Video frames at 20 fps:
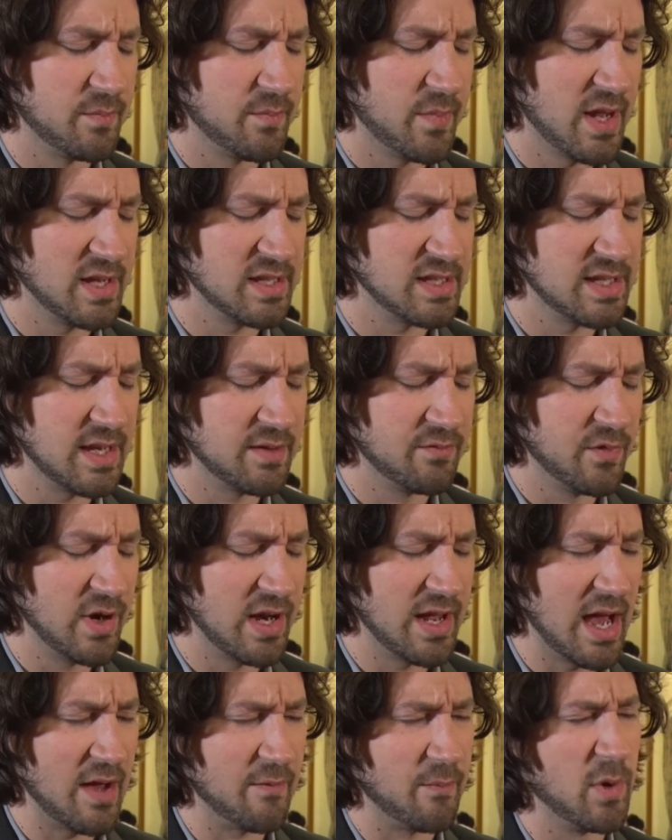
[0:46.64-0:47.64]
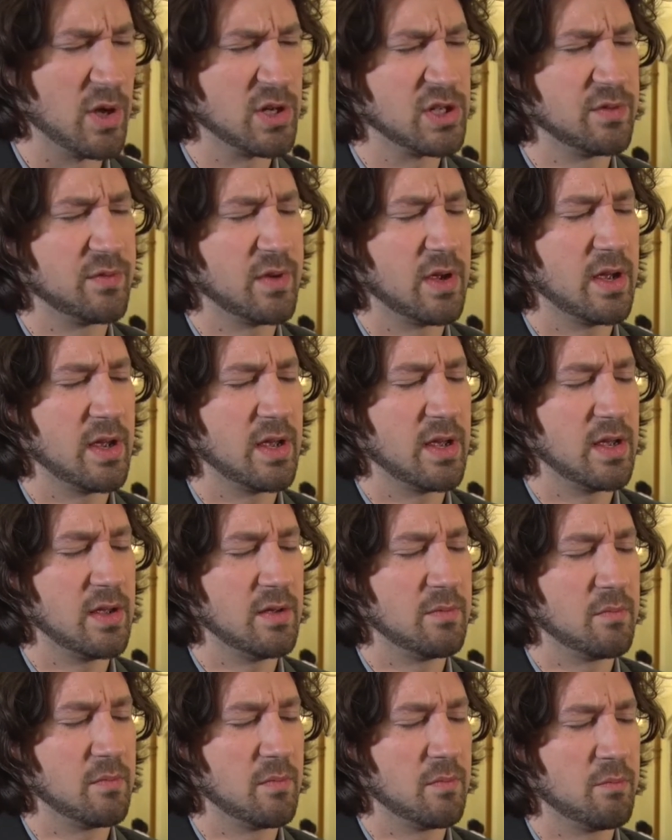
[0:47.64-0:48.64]
balance didn't really have much of
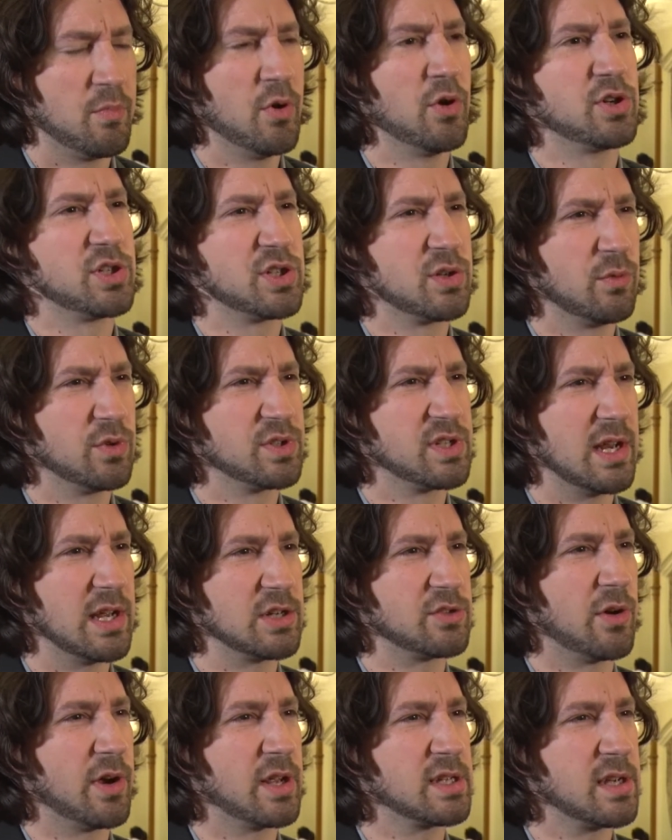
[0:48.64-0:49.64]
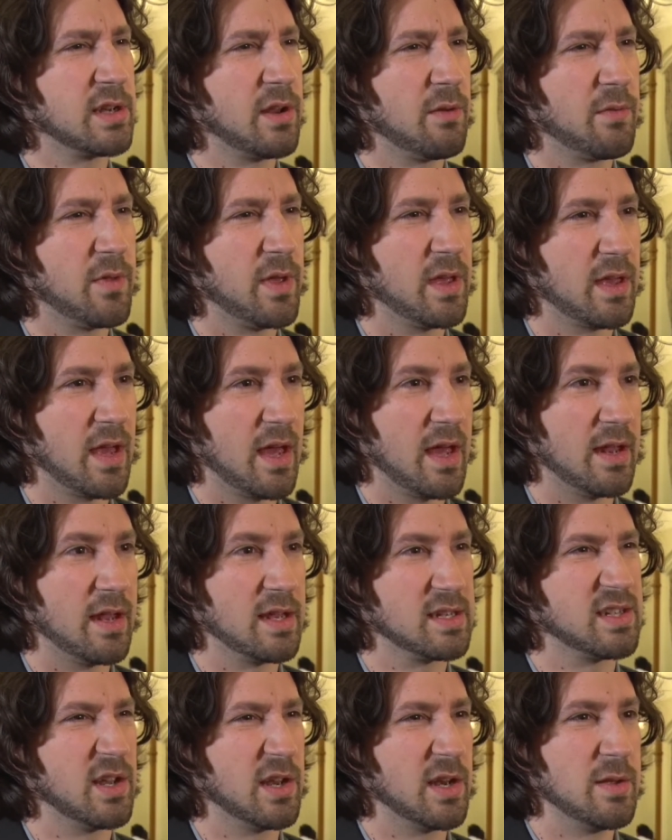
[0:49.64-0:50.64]
a push towards electronics, I don't think, and
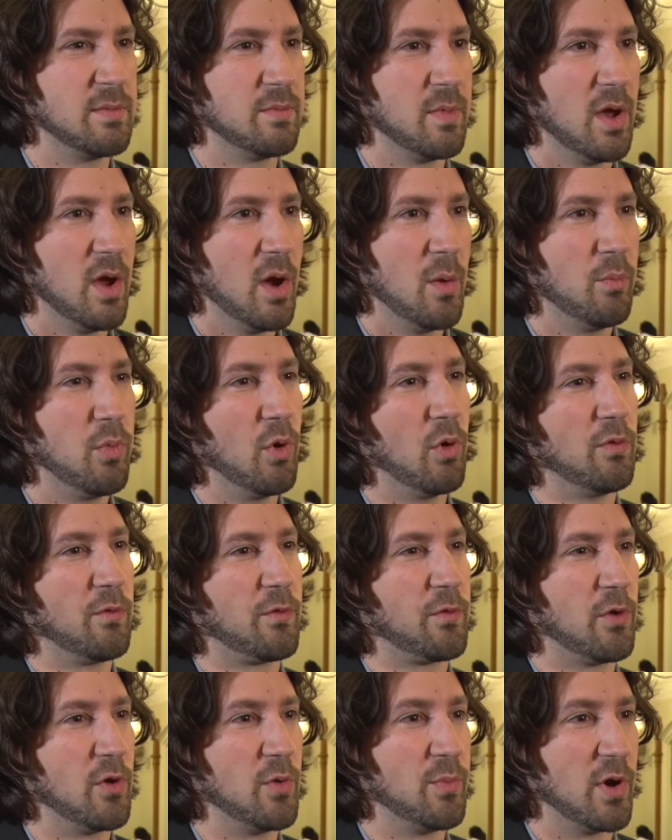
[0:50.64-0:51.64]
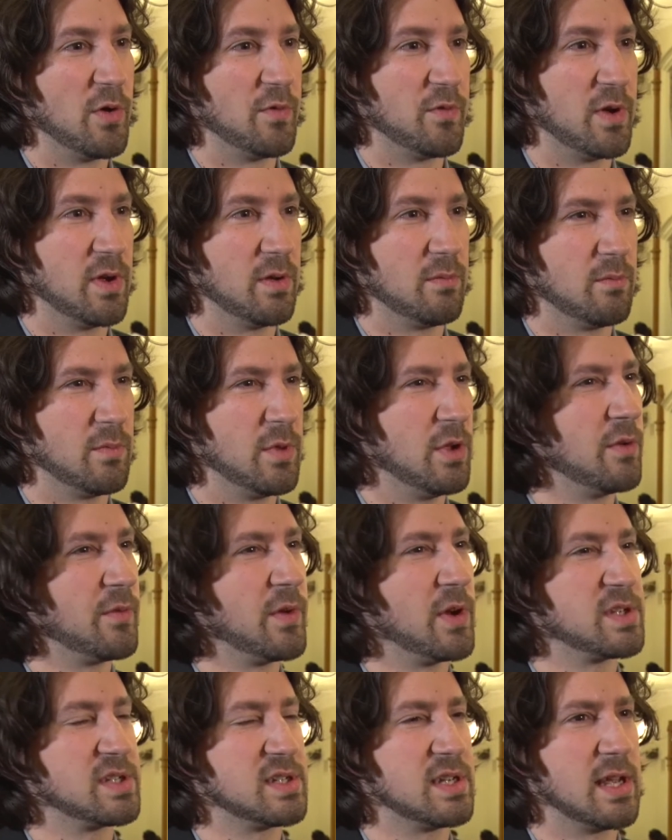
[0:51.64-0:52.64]
that's certainly borne through both at
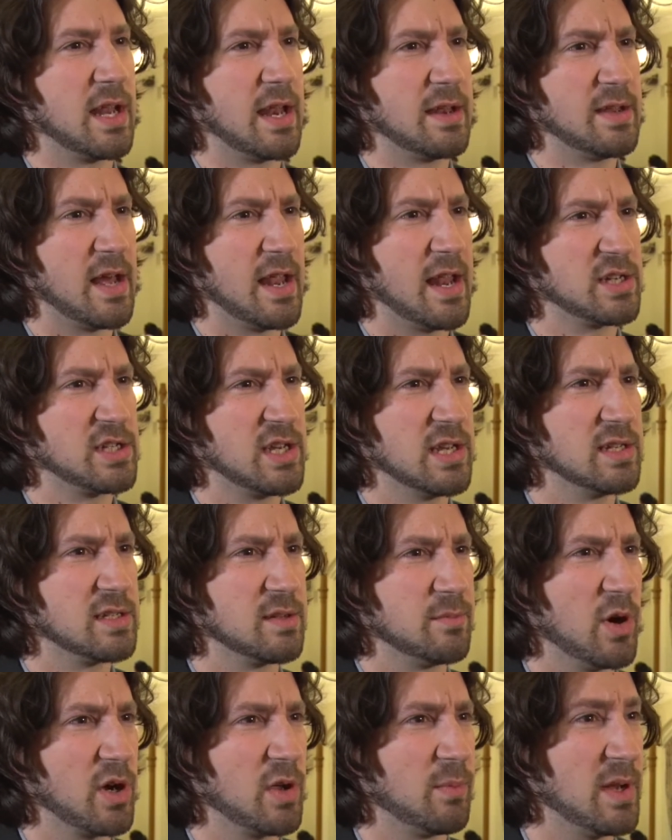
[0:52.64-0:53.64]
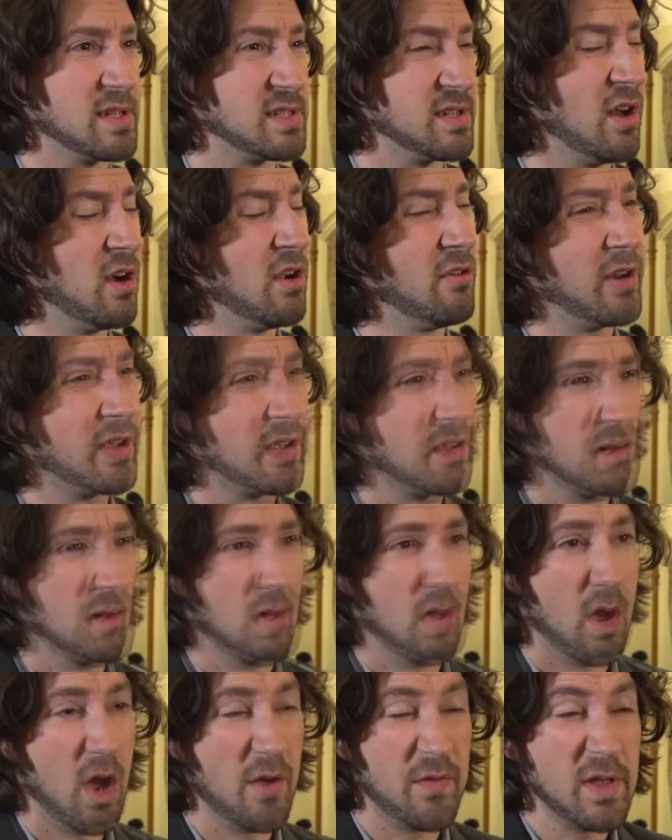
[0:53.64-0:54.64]
university and actually into the marketplace and hiring.
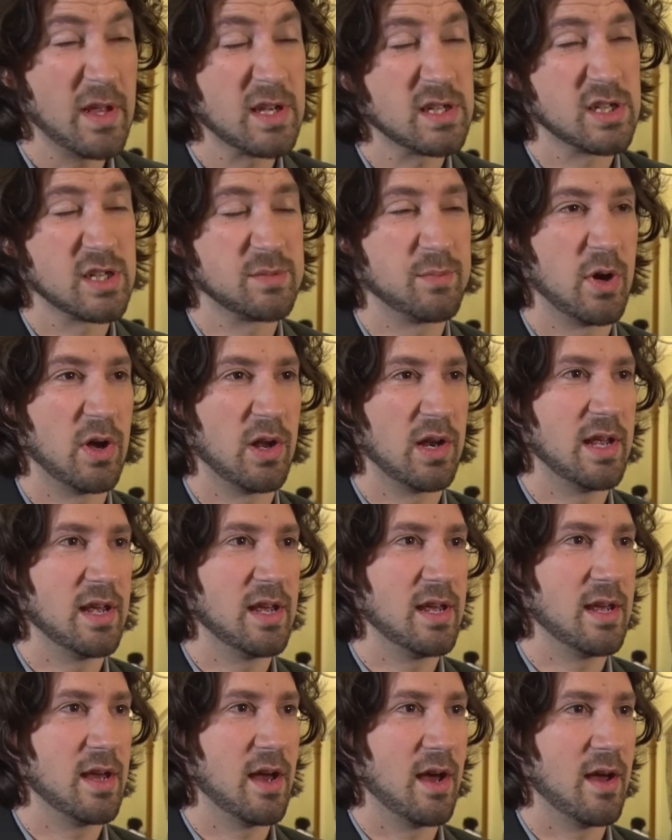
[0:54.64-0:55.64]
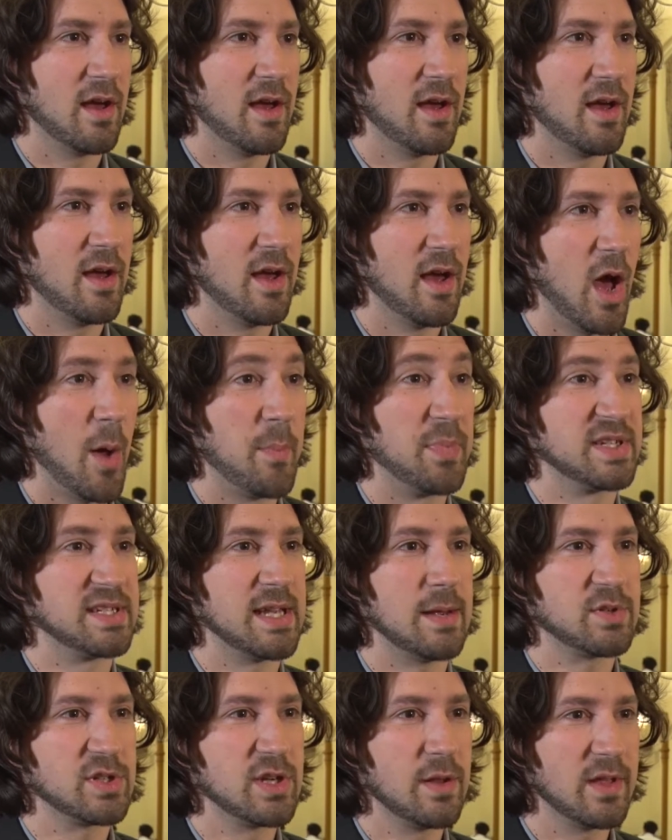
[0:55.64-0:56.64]
I think that's just partly a
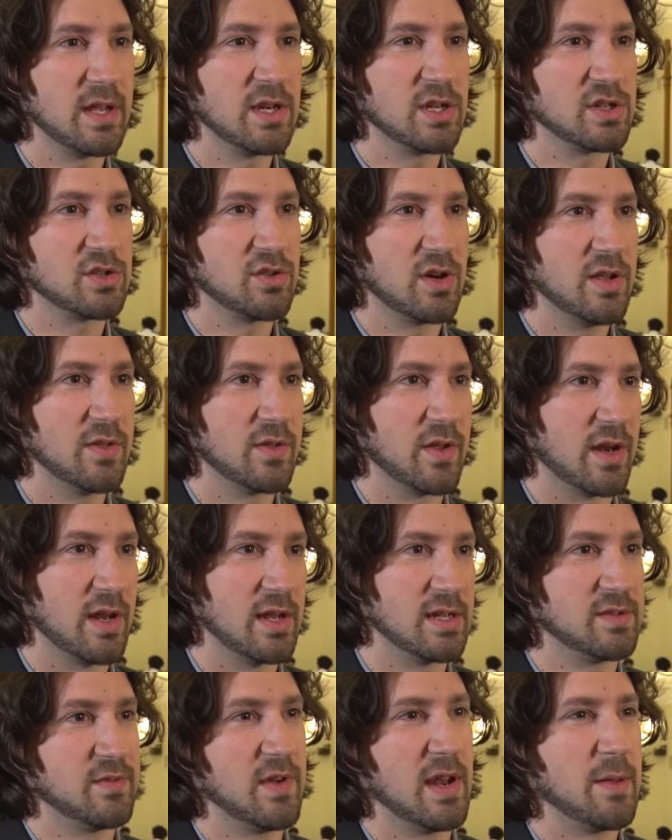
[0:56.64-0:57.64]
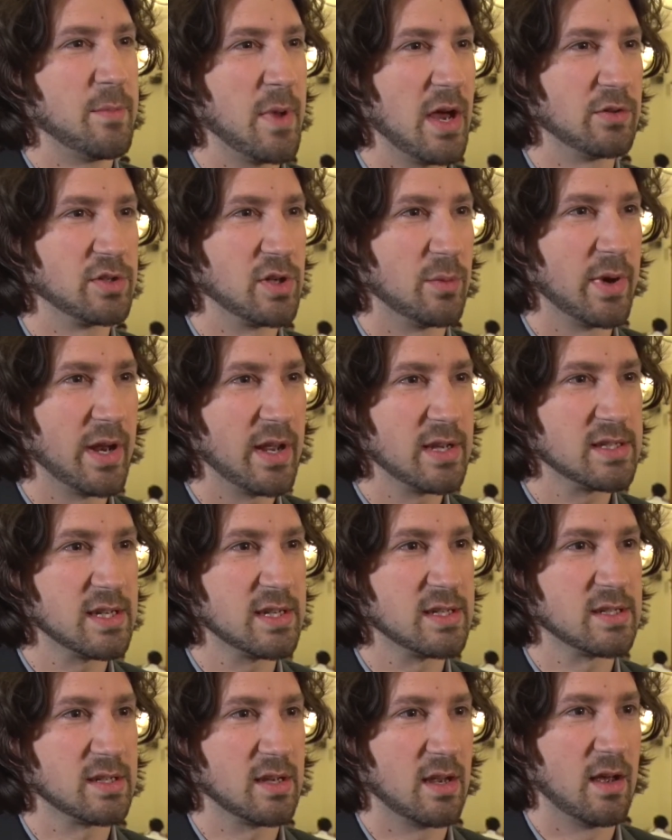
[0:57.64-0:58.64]
perception in the industry that it's fairly
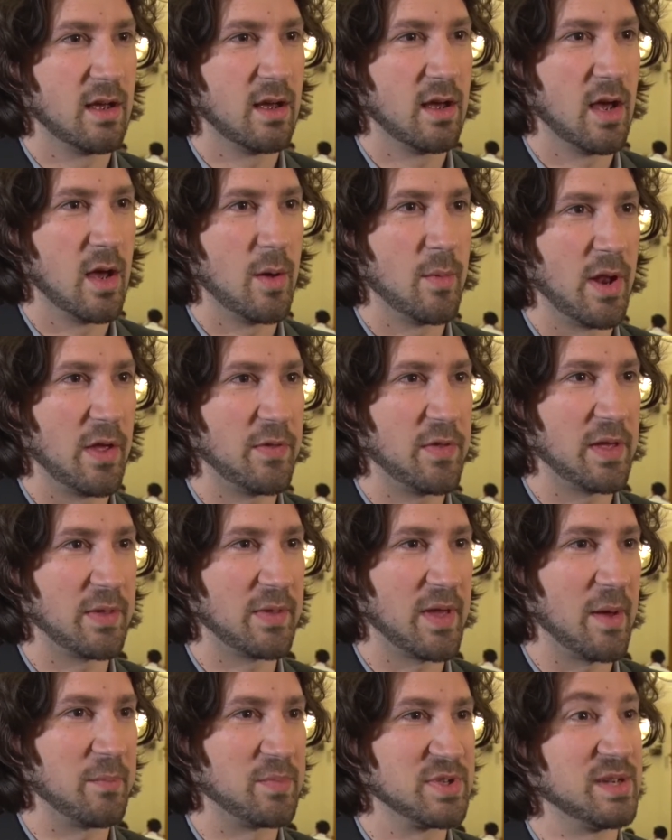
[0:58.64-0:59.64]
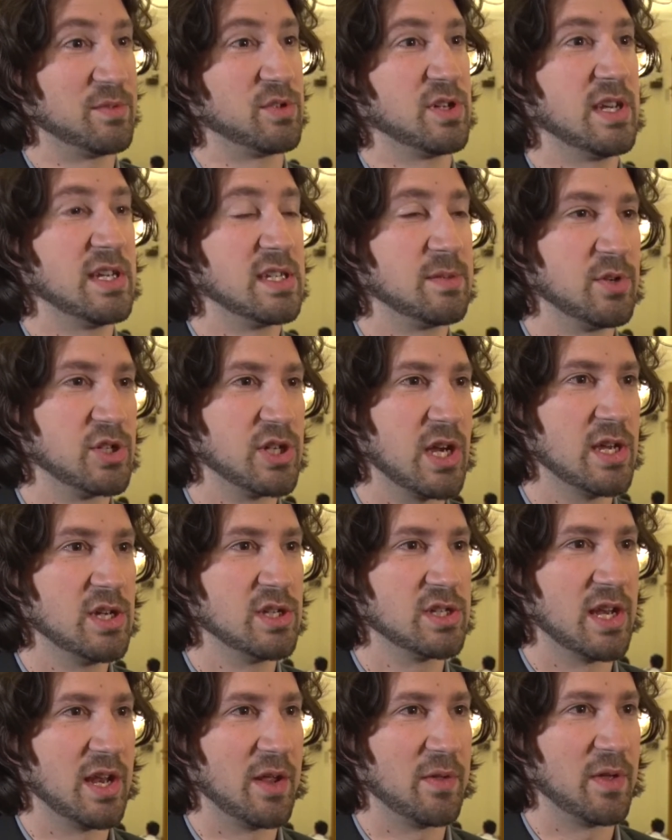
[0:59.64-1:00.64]
male-dominated, and I think that perception needs to be
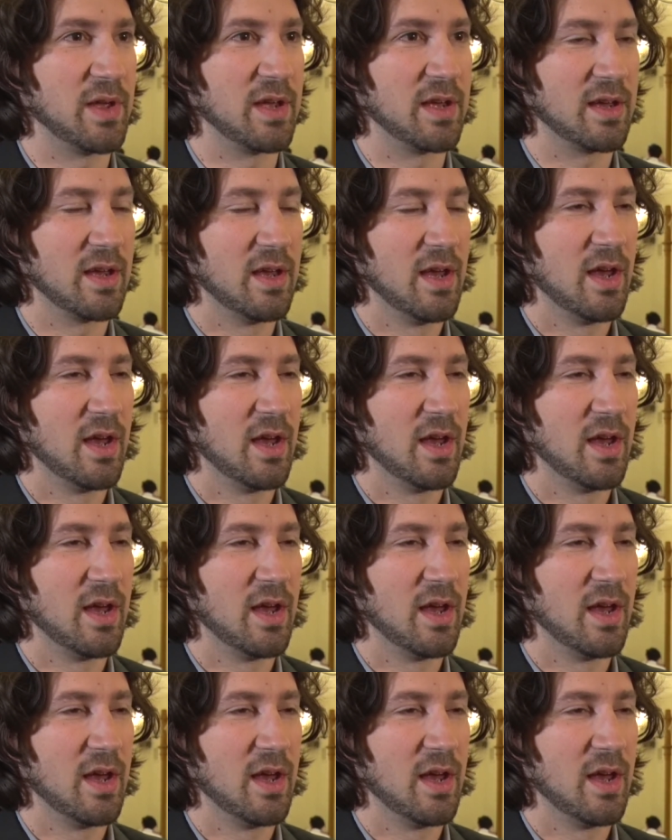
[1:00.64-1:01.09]
changed, and I think